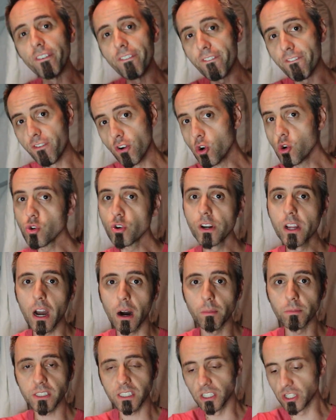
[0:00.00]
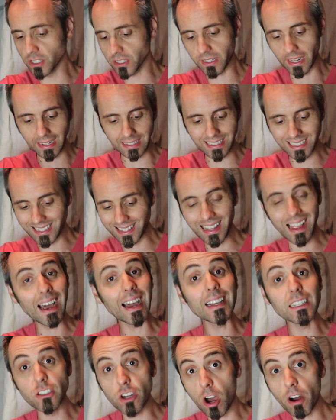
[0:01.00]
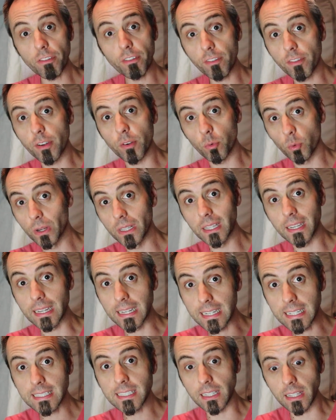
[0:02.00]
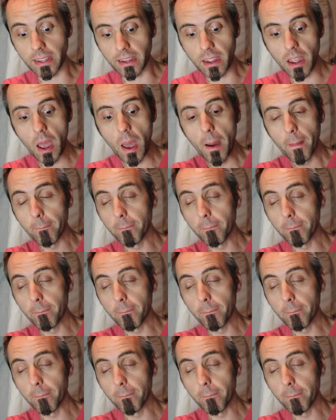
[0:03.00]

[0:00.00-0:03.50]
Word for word: the food comes and just like slides off of it really easily,